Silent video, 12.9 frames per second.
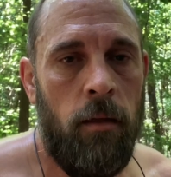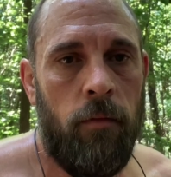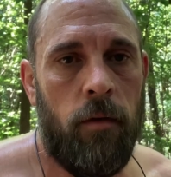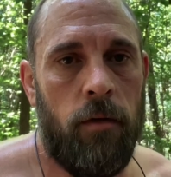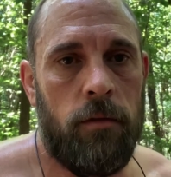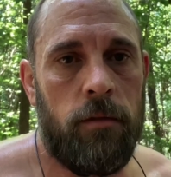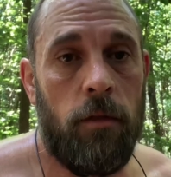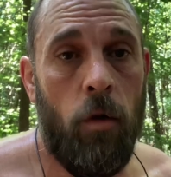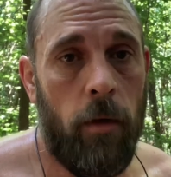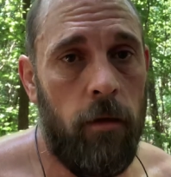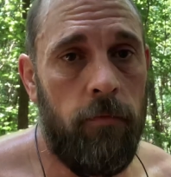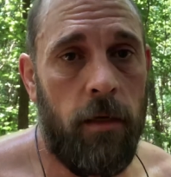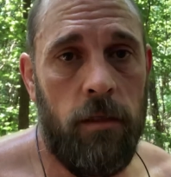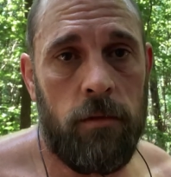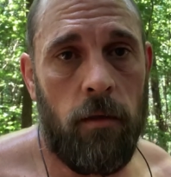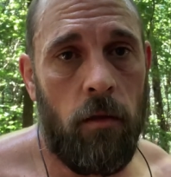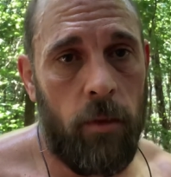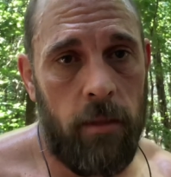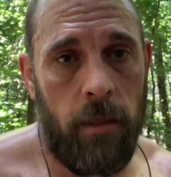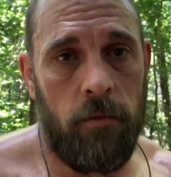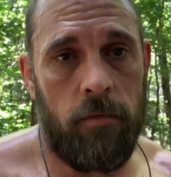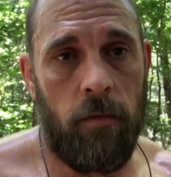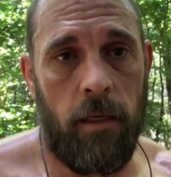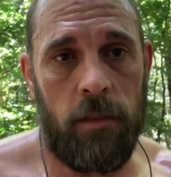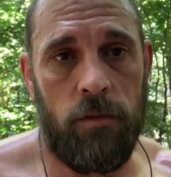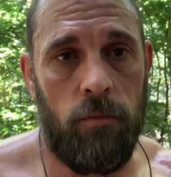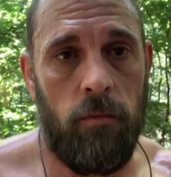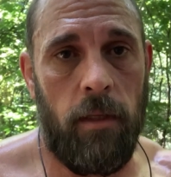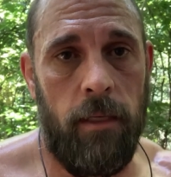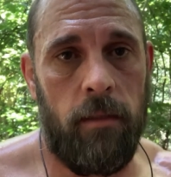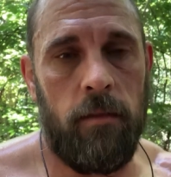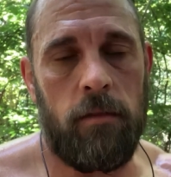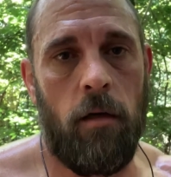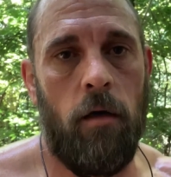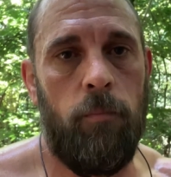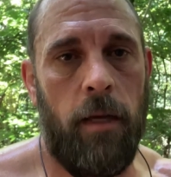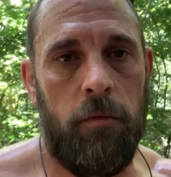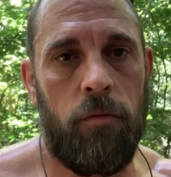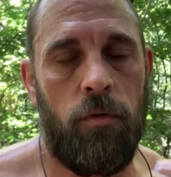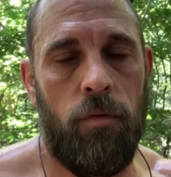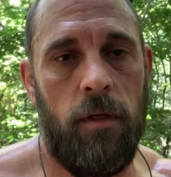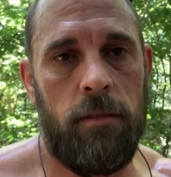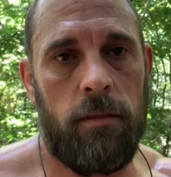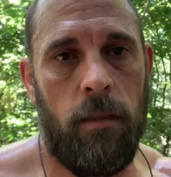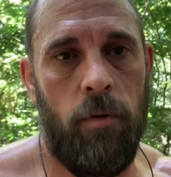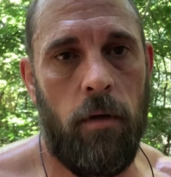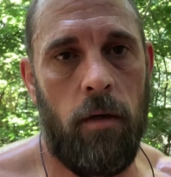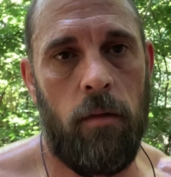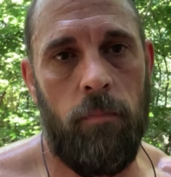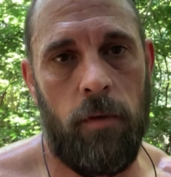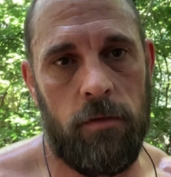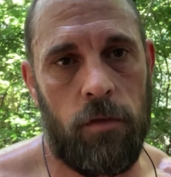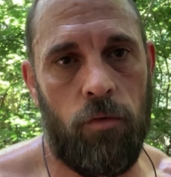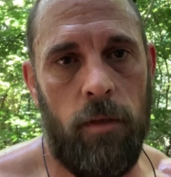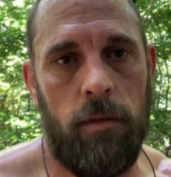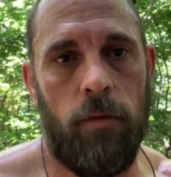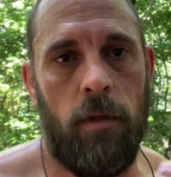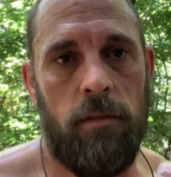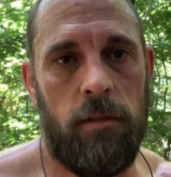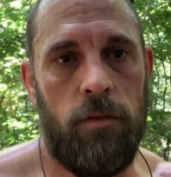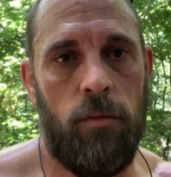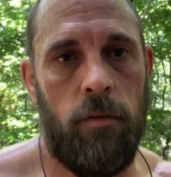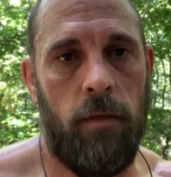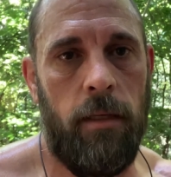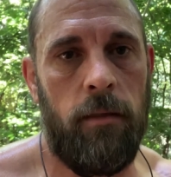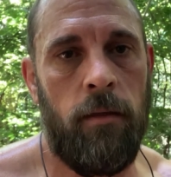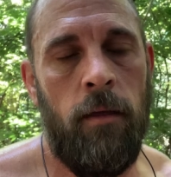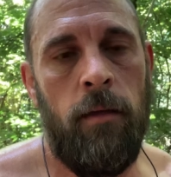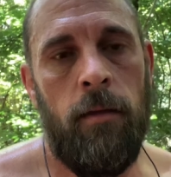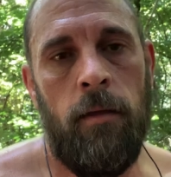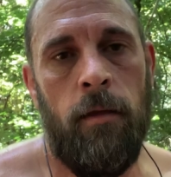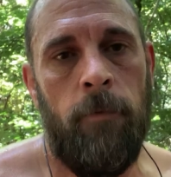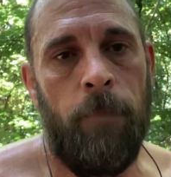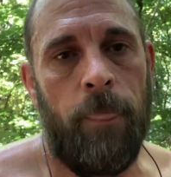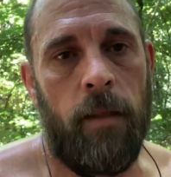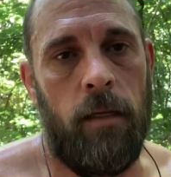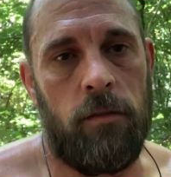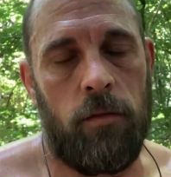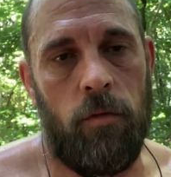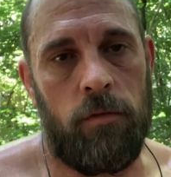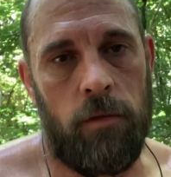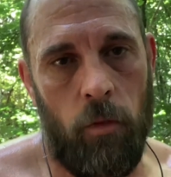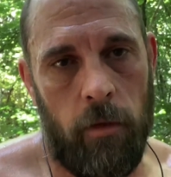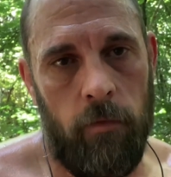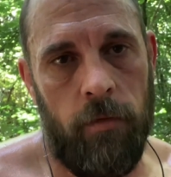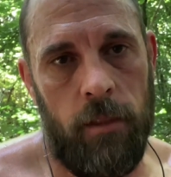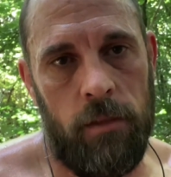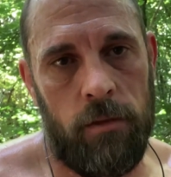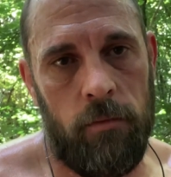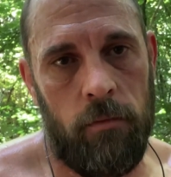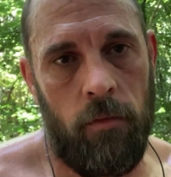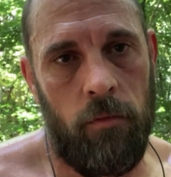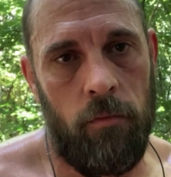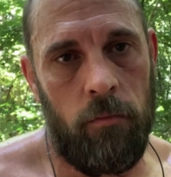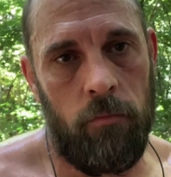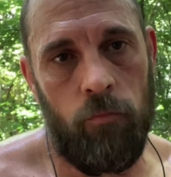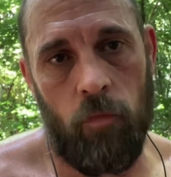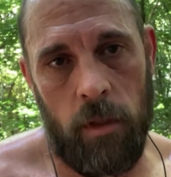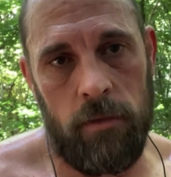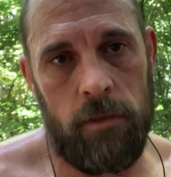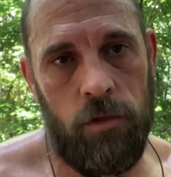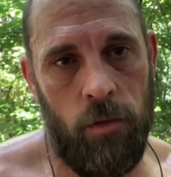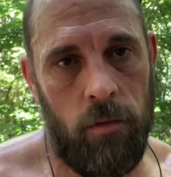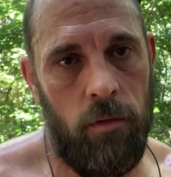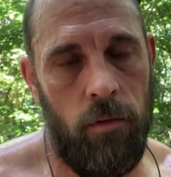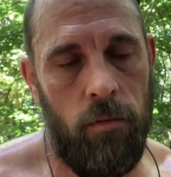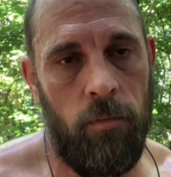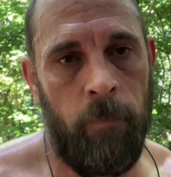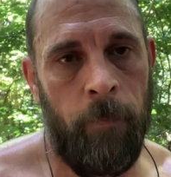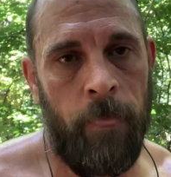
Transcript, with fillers: There's low elevation all the way down to the actual lake. It's called Panther Creek State Park, but there's a creek that runs into a lake. And so there's low elevation runs that you can do,